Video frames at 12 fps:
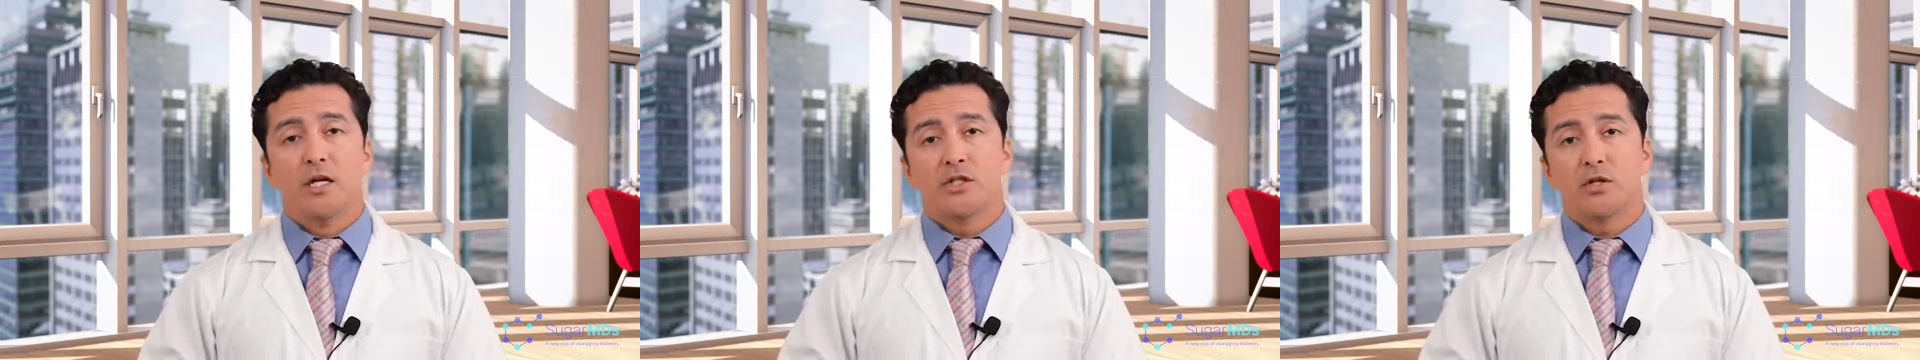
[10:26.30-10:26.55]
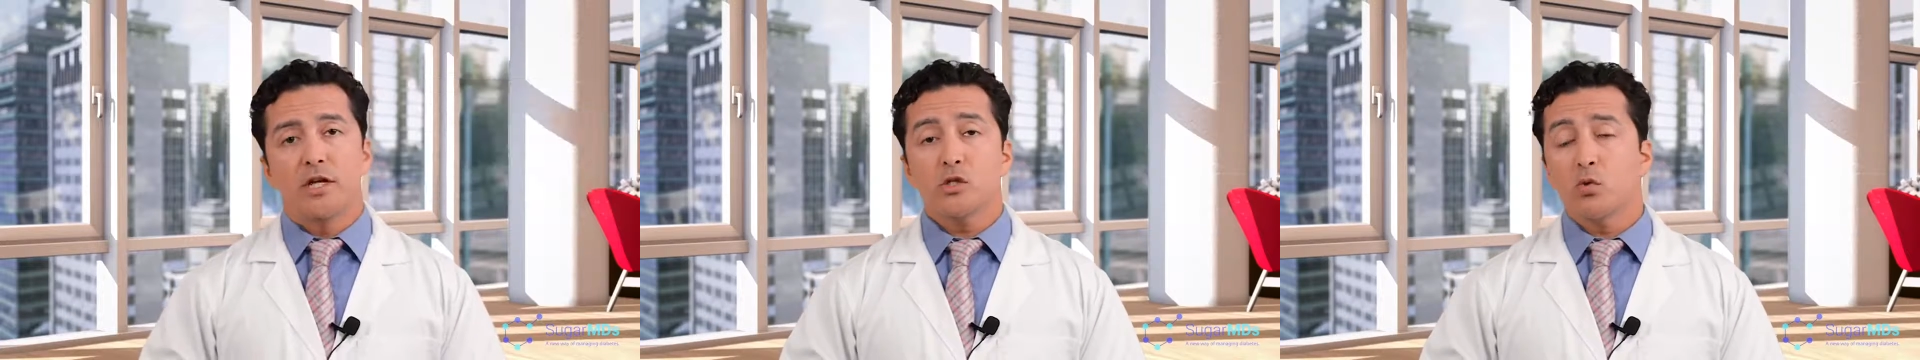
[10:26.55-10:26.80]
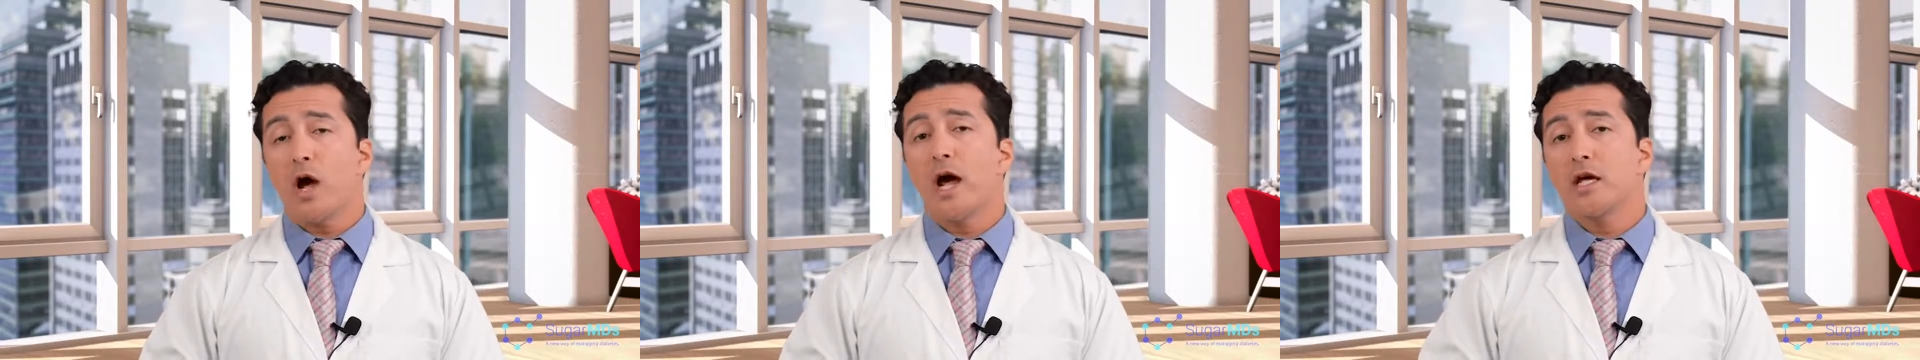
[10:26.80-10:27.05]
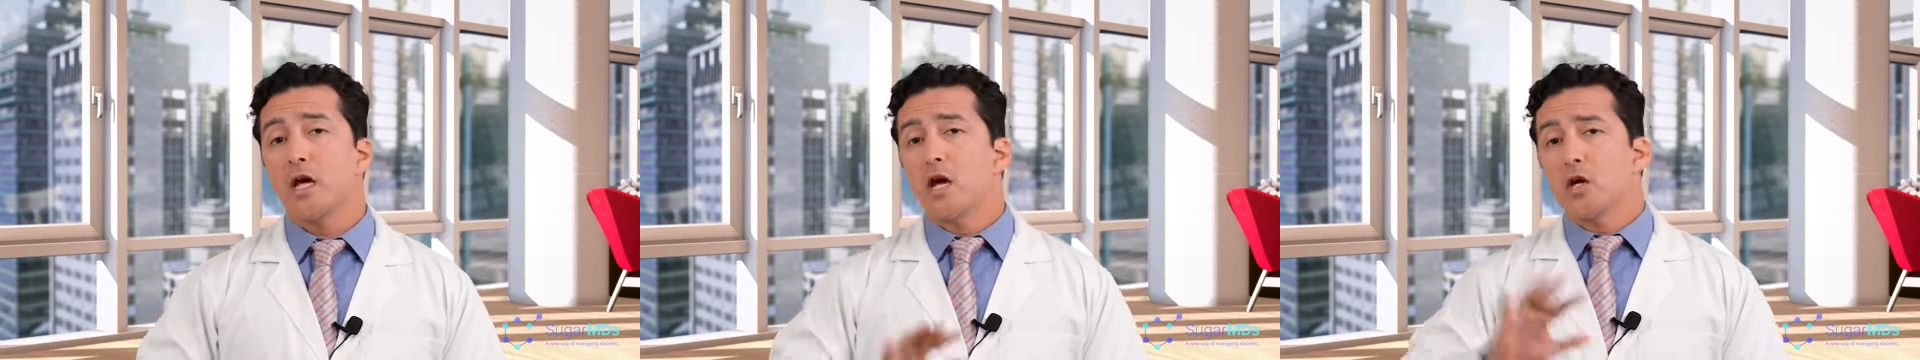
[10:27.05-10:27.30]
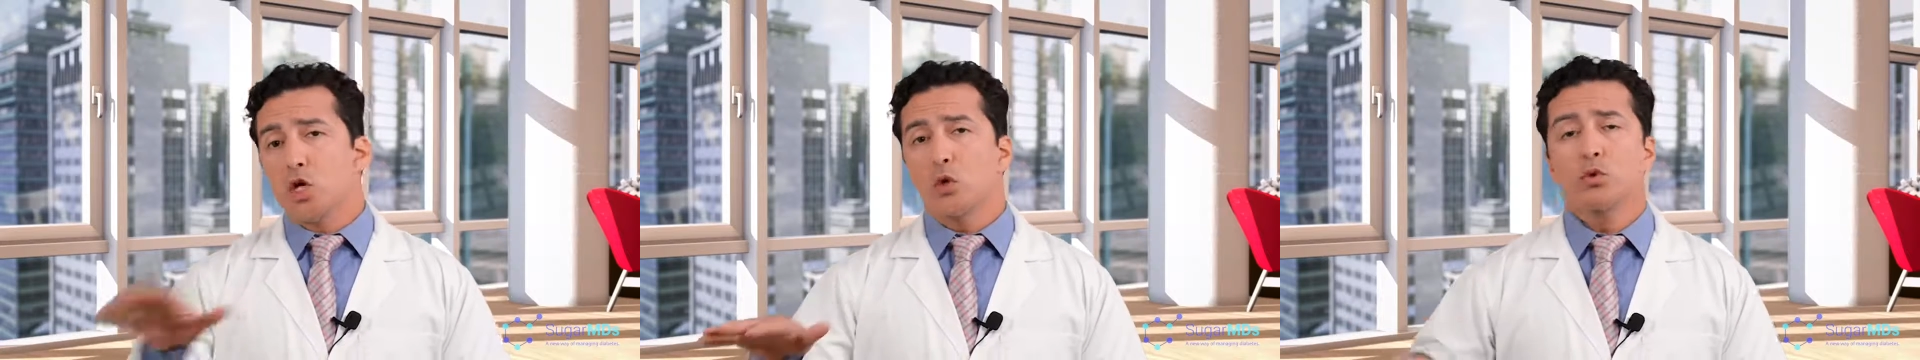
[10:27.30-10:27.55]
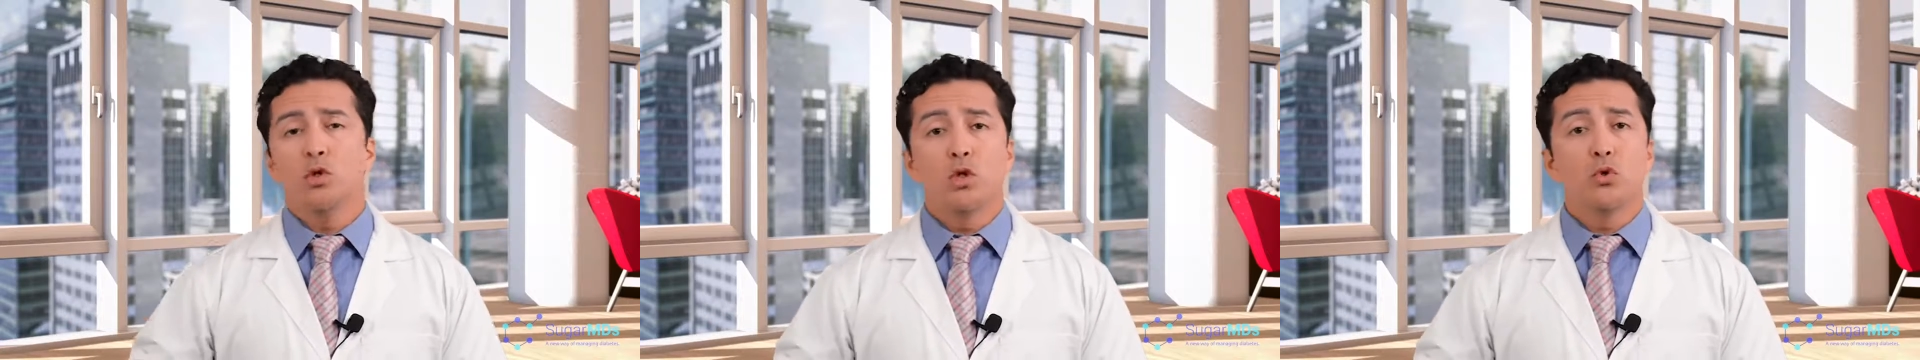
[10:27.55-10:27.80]
So that's why
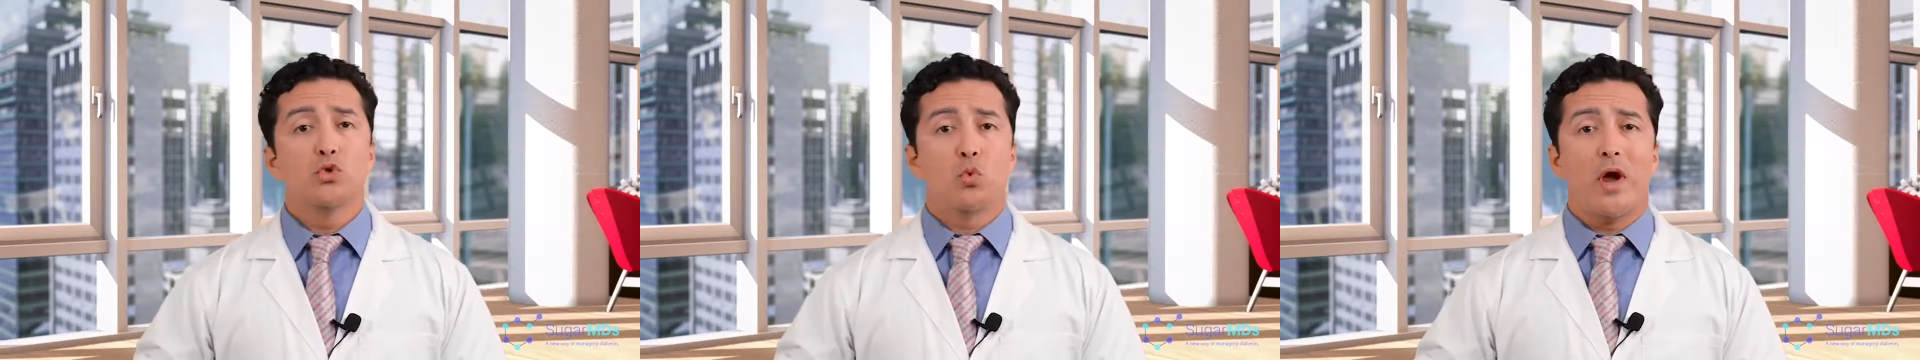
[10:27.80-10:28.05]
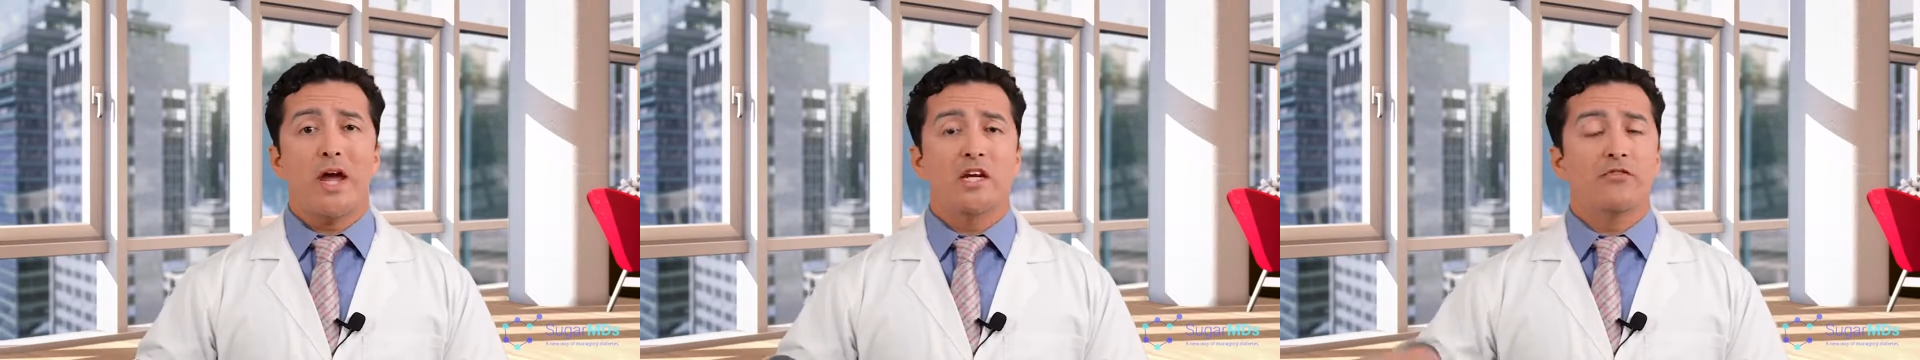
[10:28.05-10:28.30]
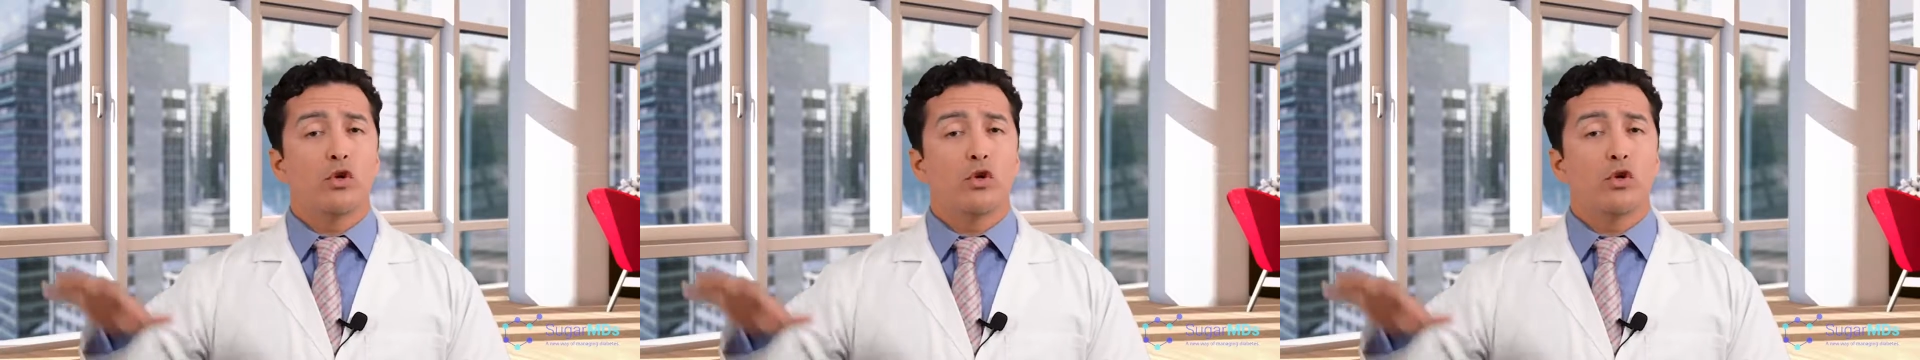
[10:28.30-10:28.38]
you will lose weight.